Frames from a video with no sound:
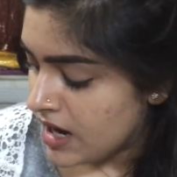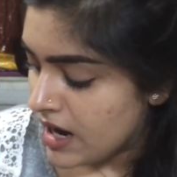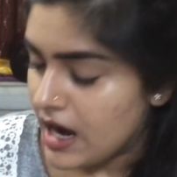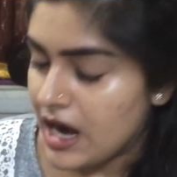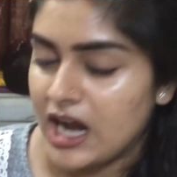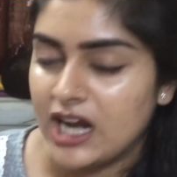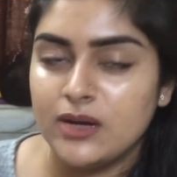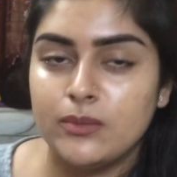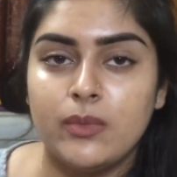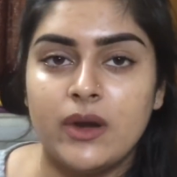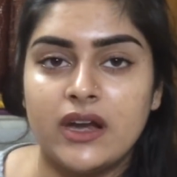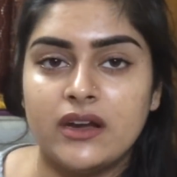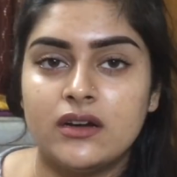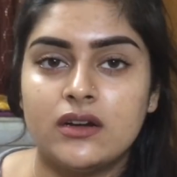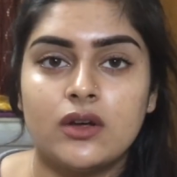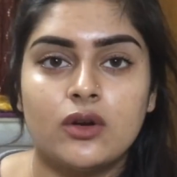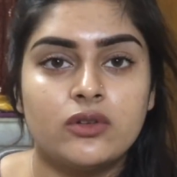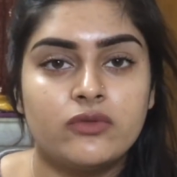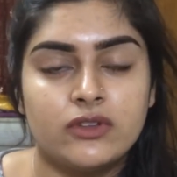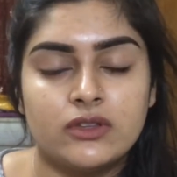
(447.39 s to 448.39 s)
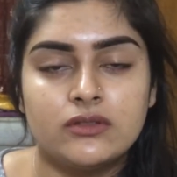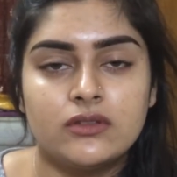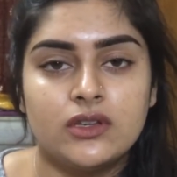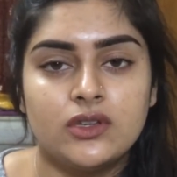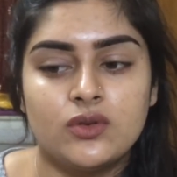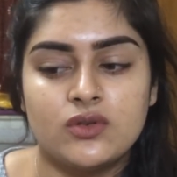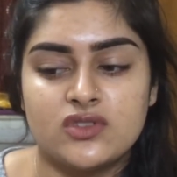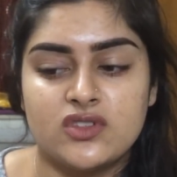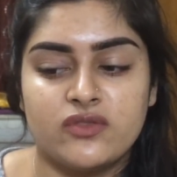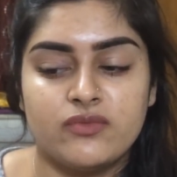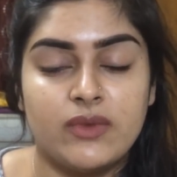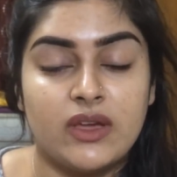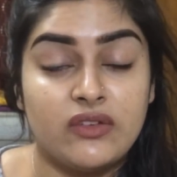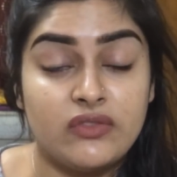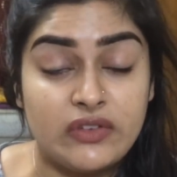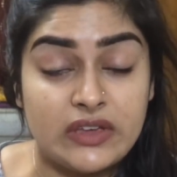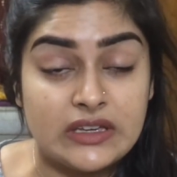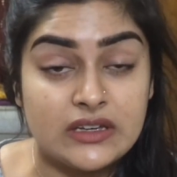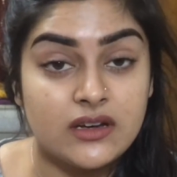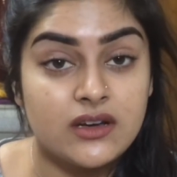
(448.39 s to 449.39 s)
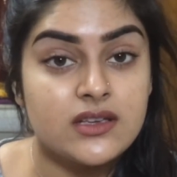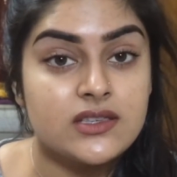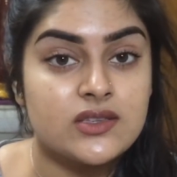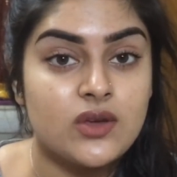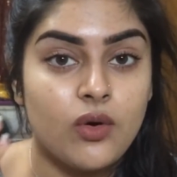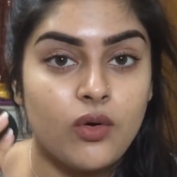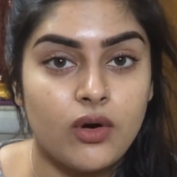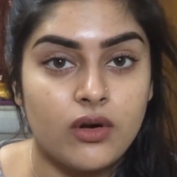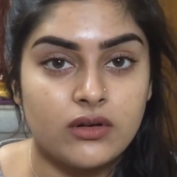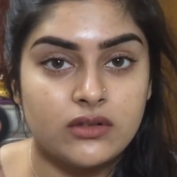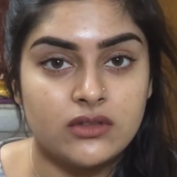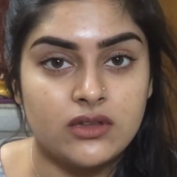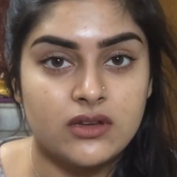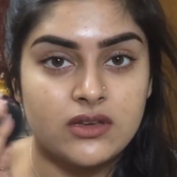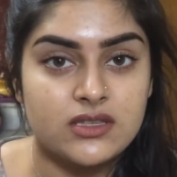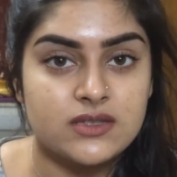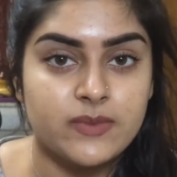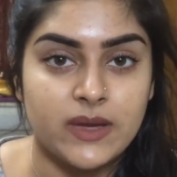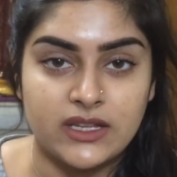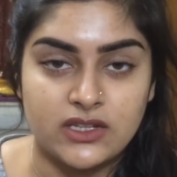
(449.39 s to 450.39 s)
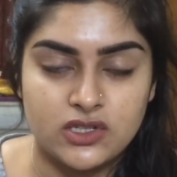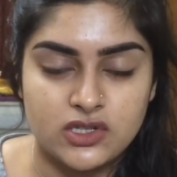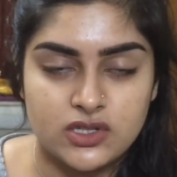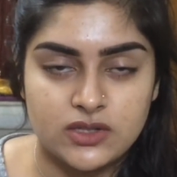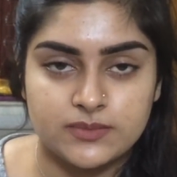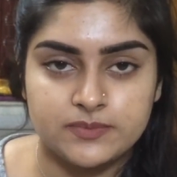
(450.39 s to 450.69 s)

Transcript: and blend it out with the use of my fingers or the sponge.